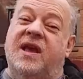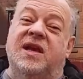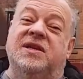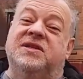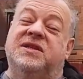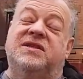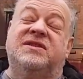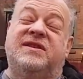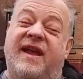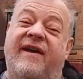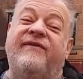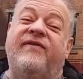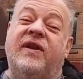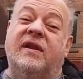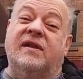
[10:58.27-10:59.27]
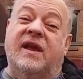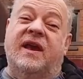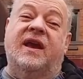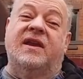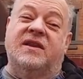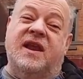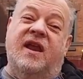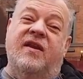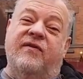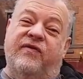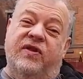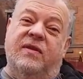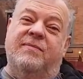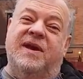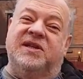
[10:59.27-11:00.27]
is definitely a contender for
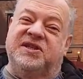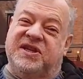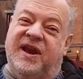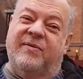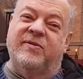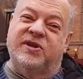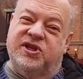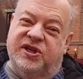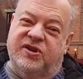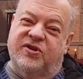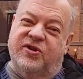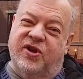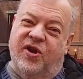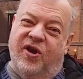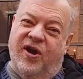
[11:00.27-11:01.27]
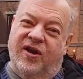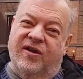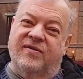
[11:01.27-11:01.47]
the best sandwich in New York.